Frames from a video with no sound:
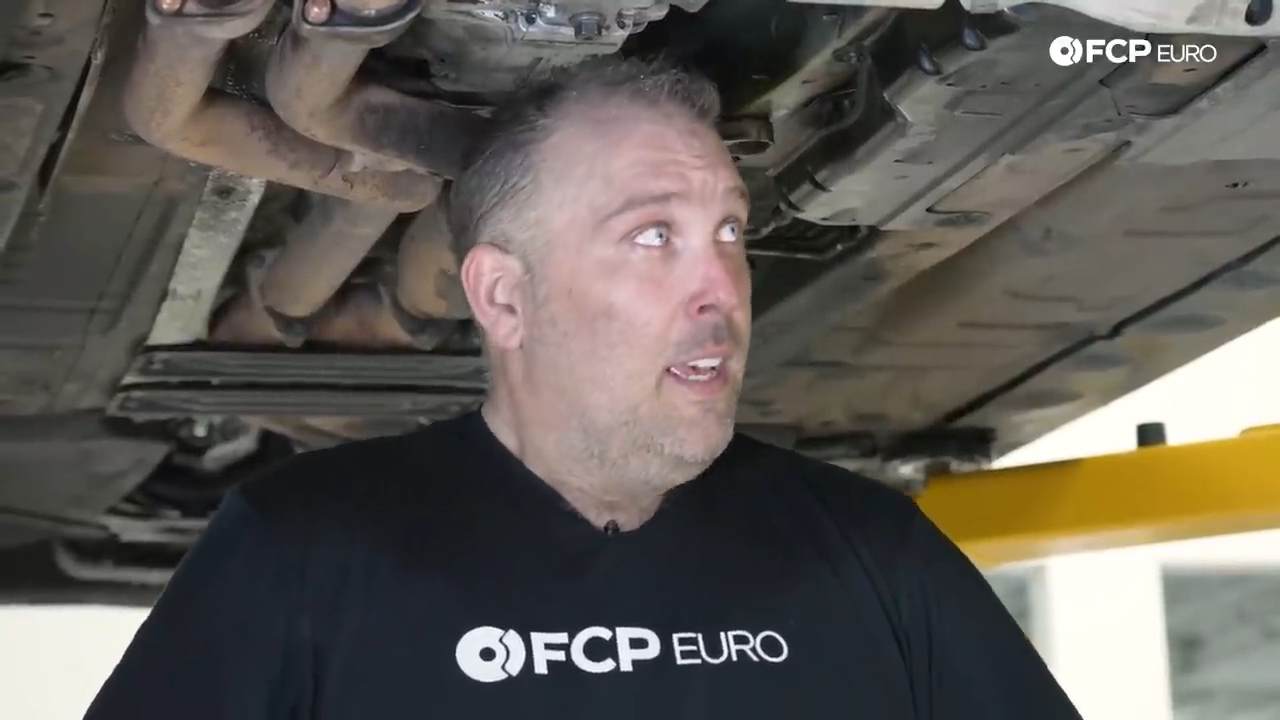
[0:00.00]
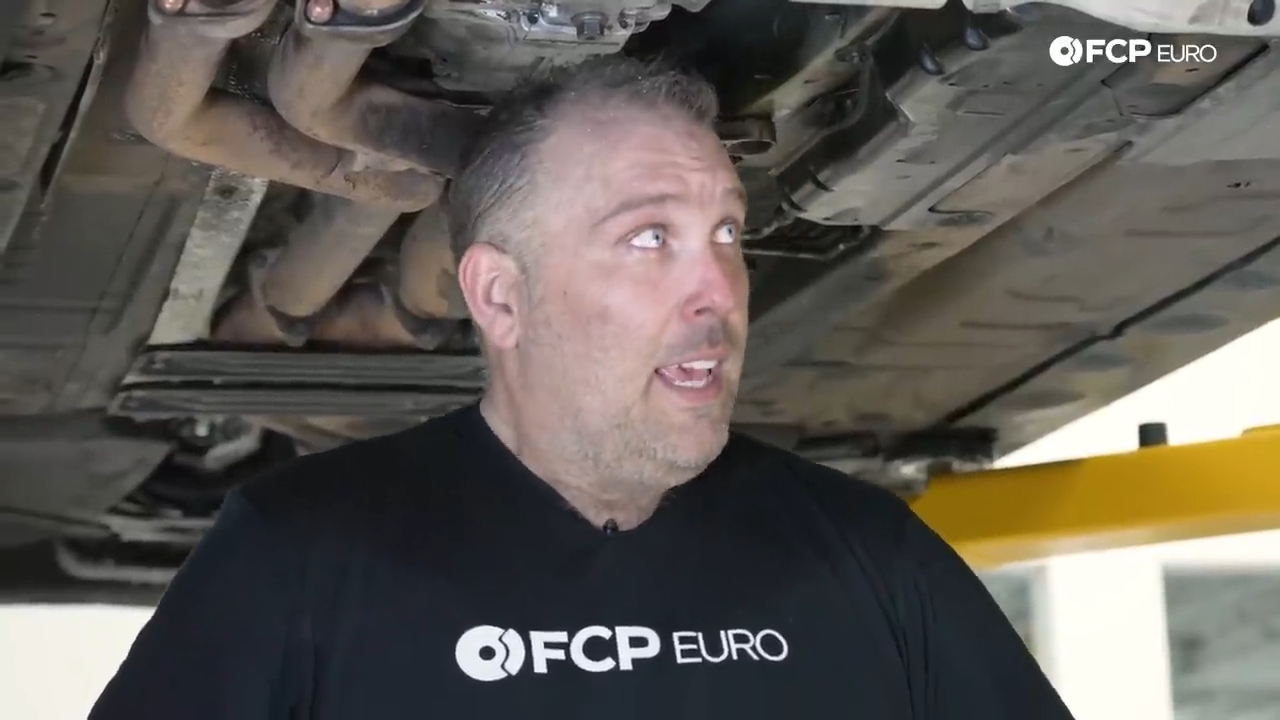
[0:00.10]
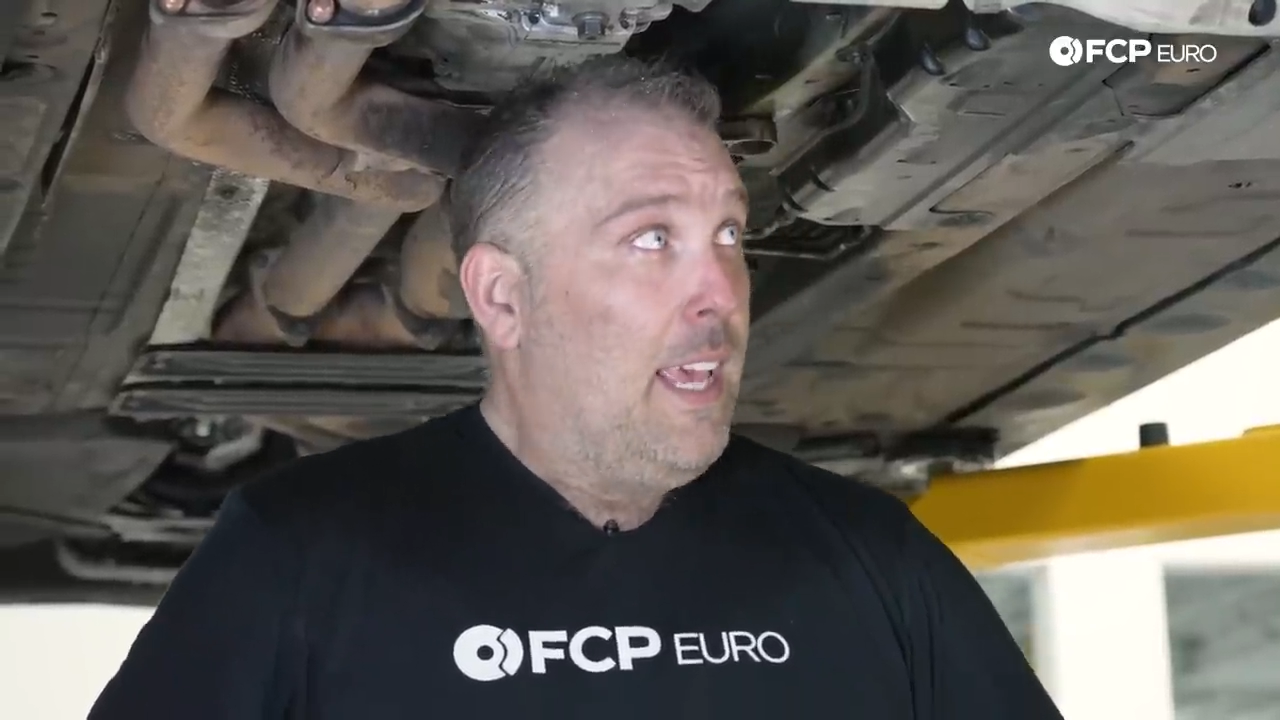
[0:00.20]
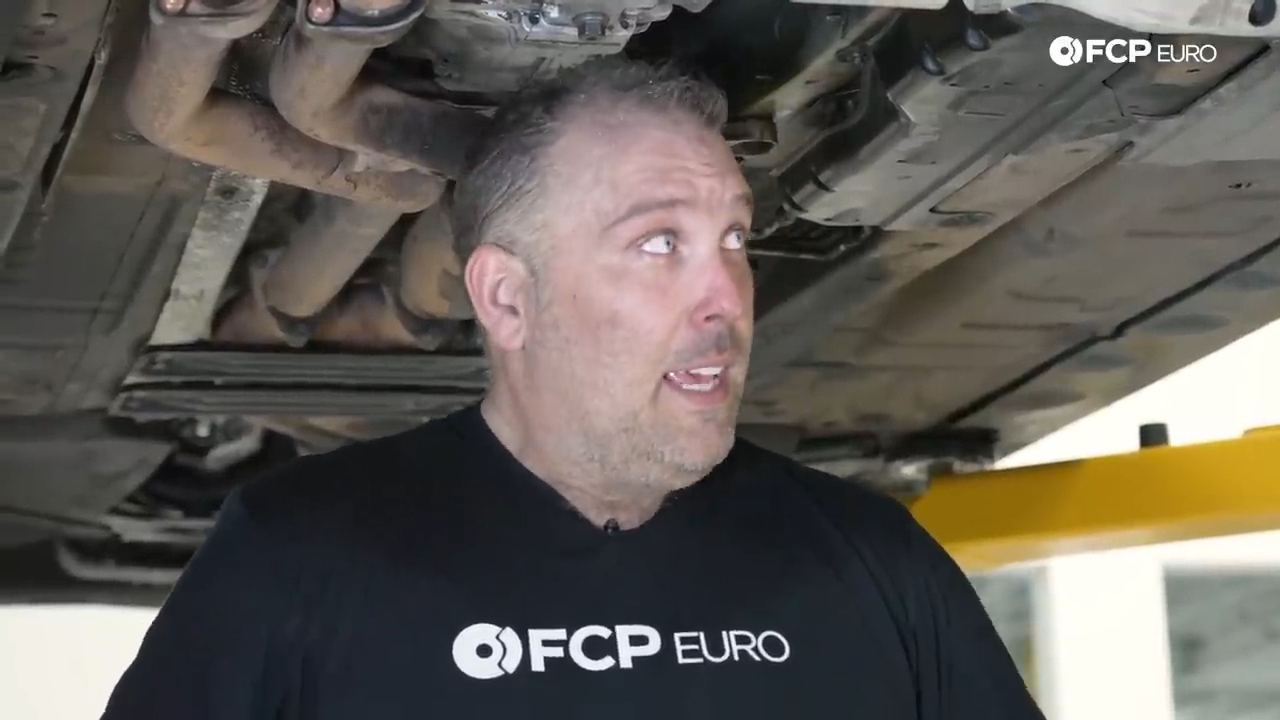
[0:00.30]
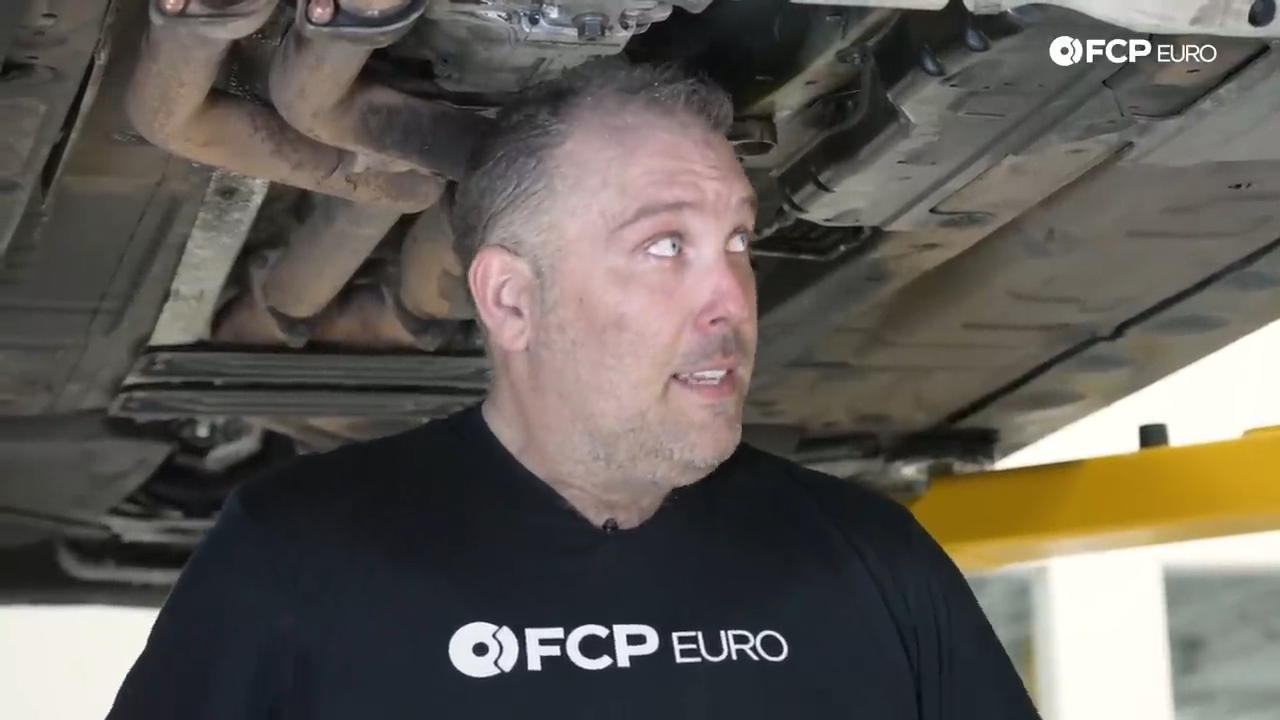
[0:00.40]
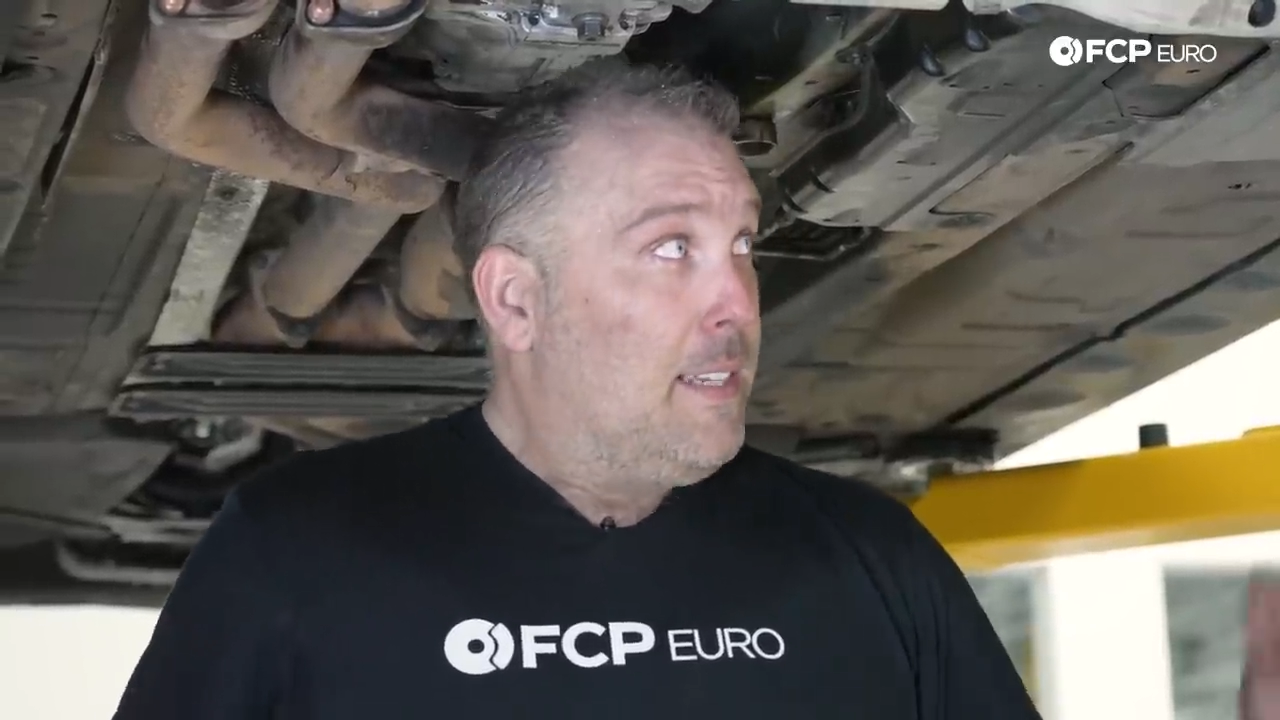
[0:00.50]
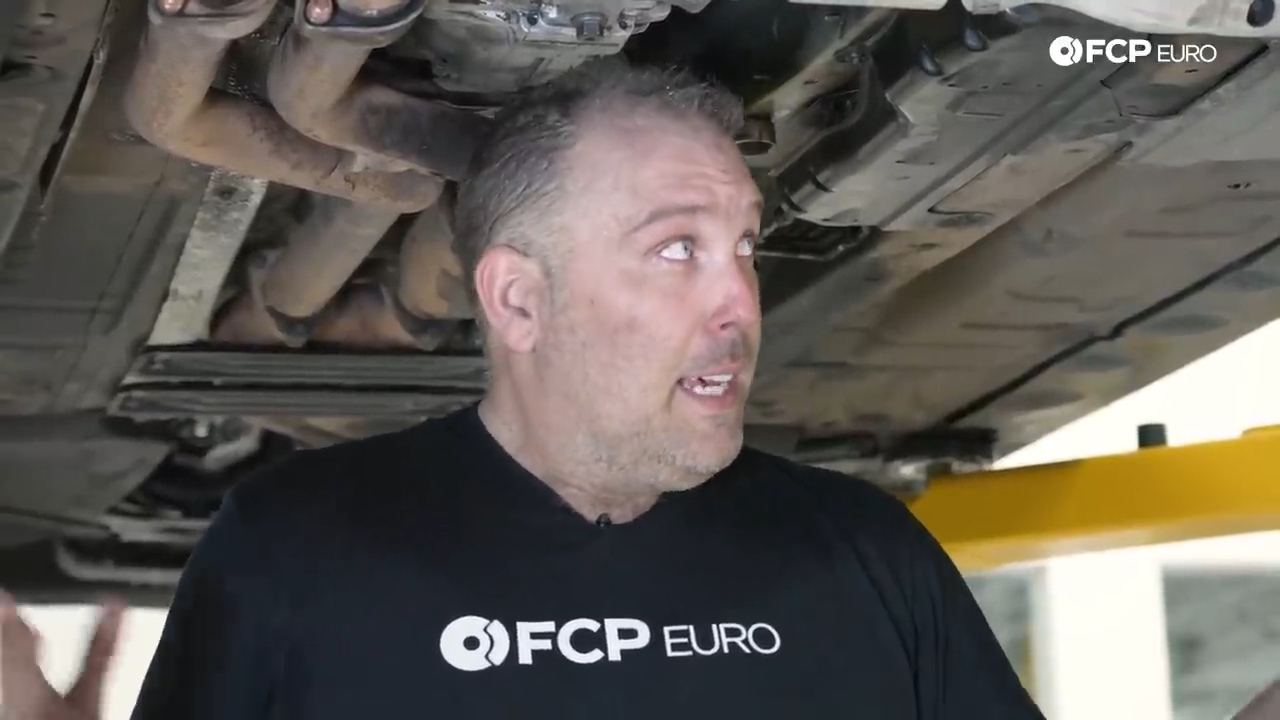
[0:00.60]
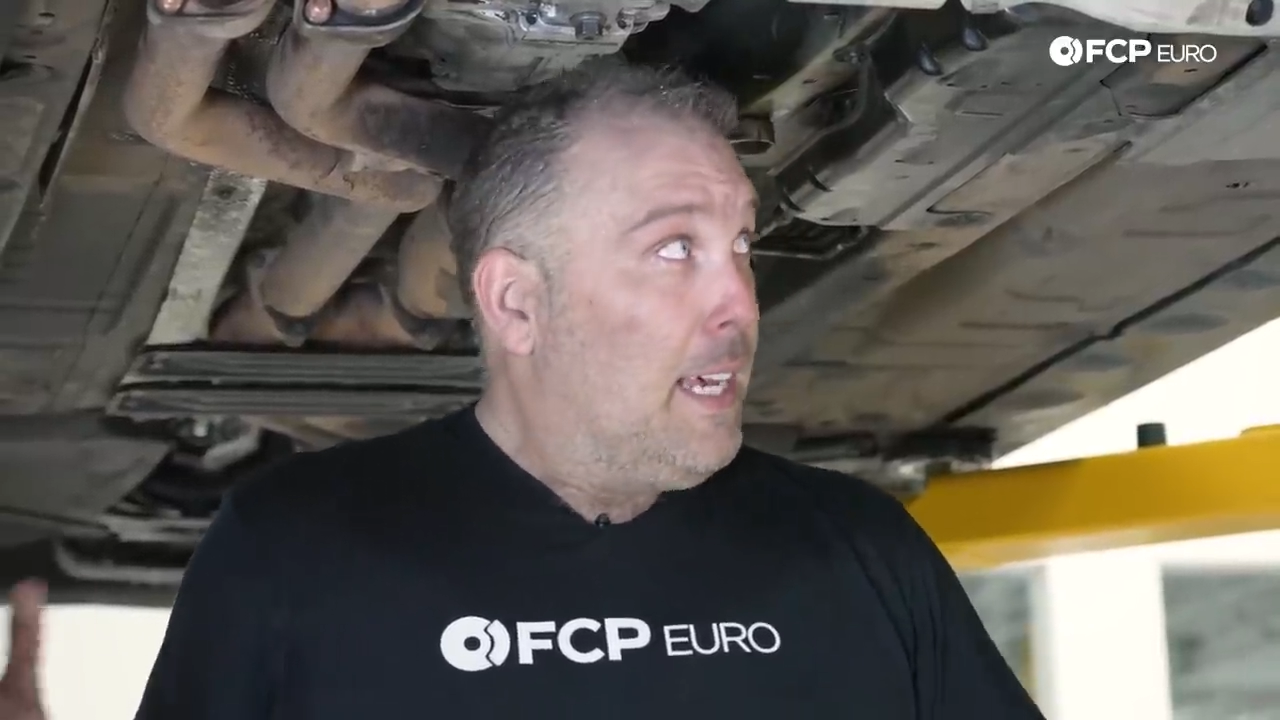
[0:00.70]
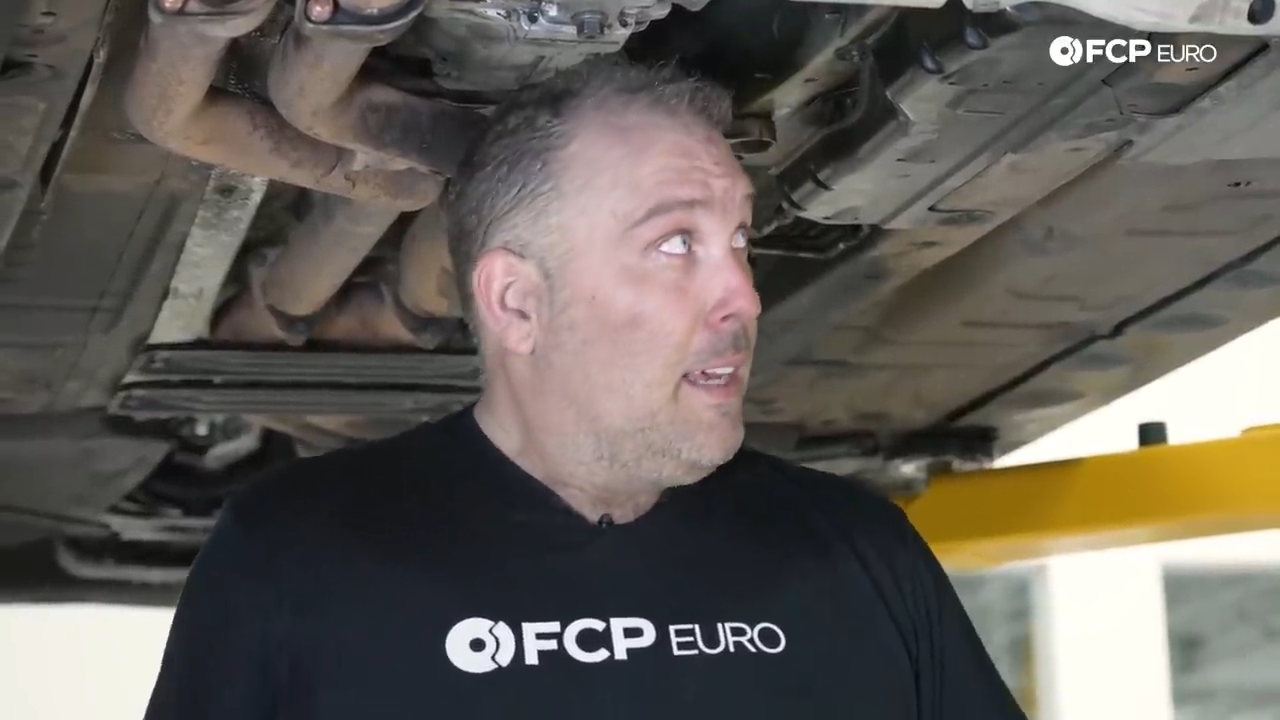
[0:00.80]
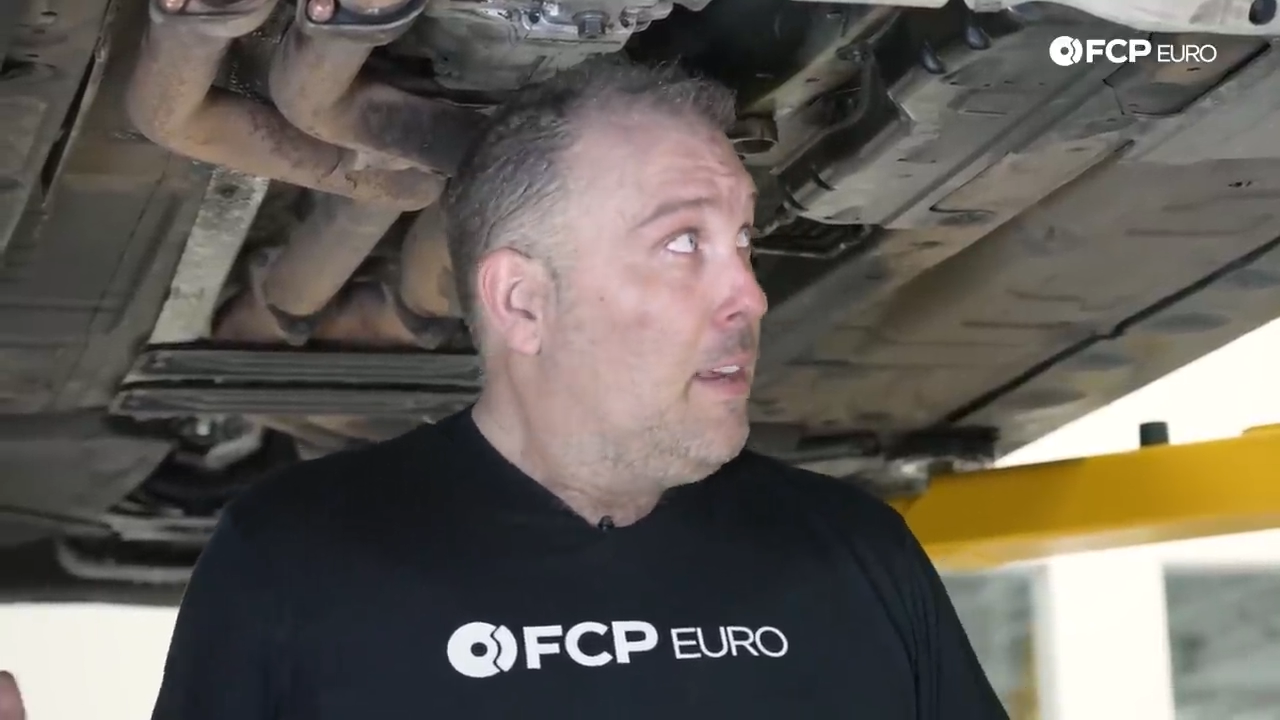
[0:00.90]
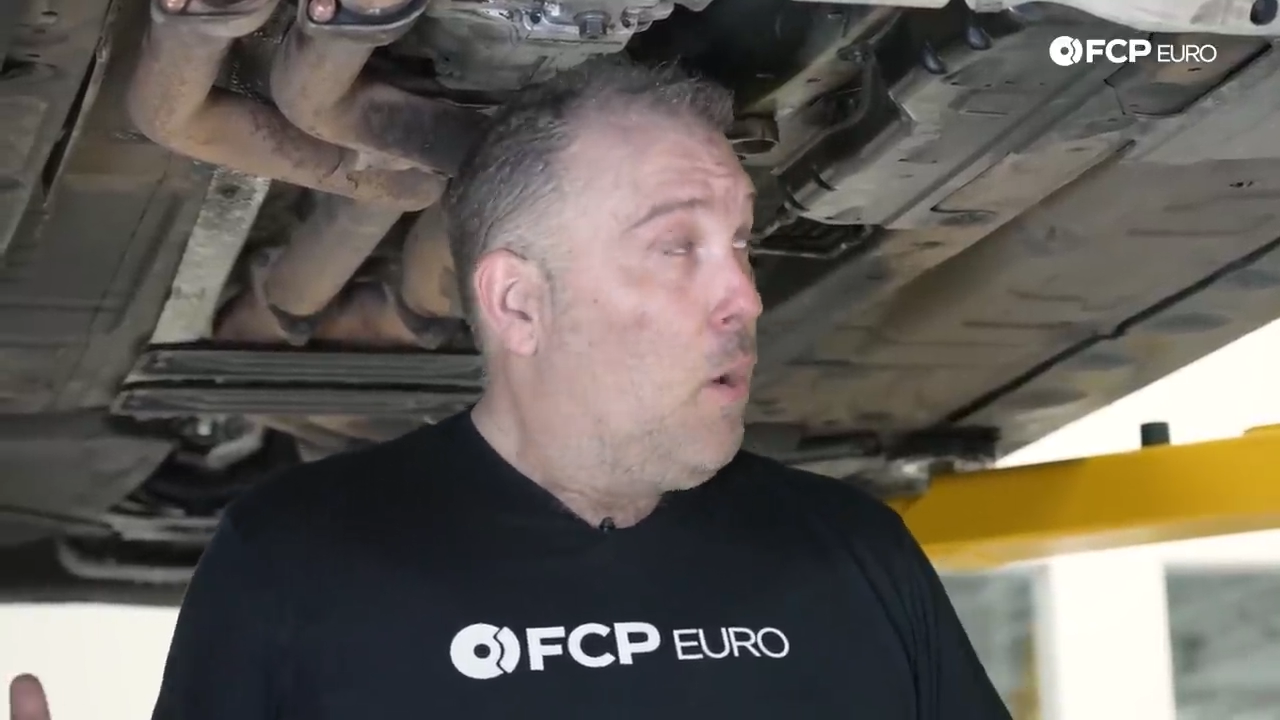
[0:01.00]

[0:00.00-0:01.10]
And uh,